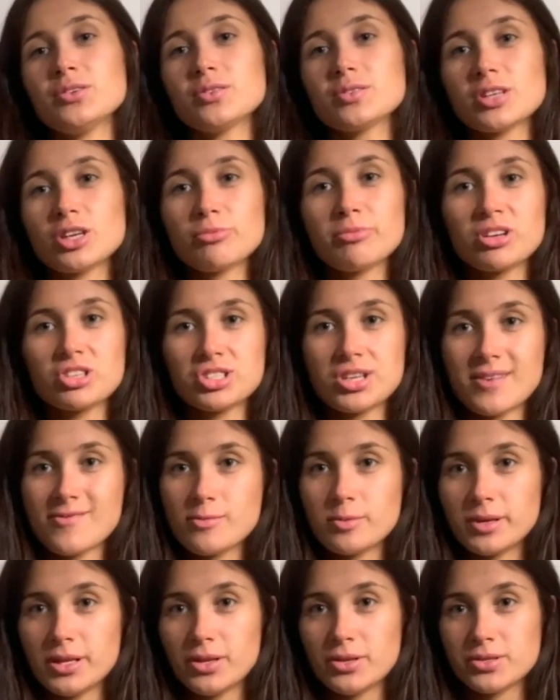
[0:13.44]
so much to
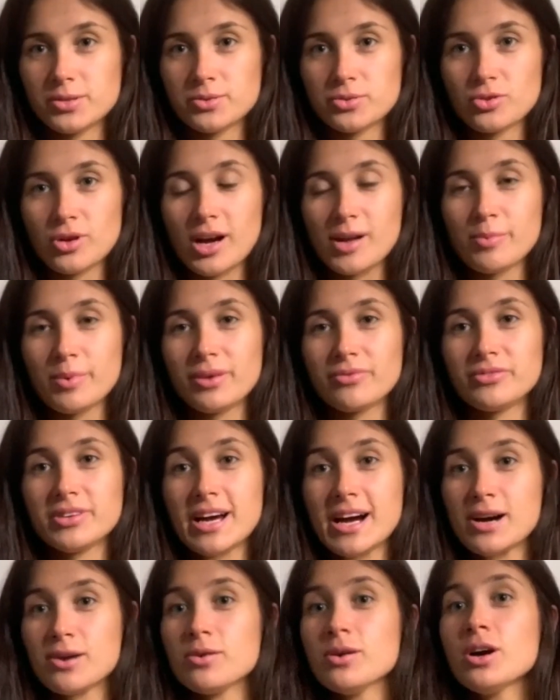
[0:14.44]
everybody who subscribed. We have
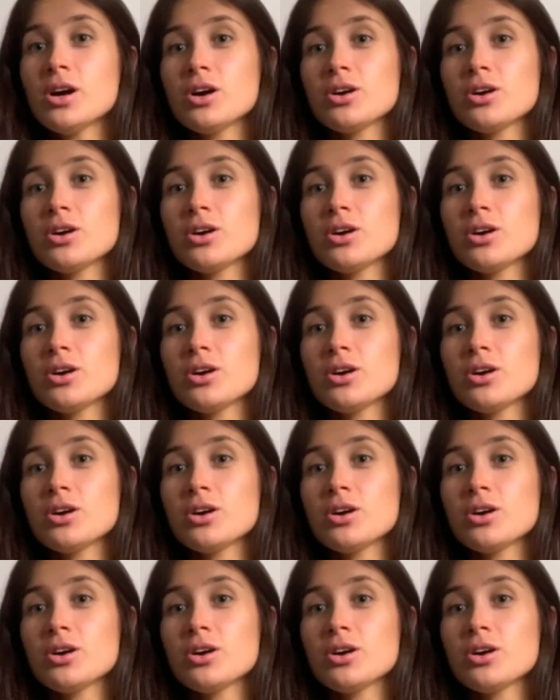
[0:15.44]
now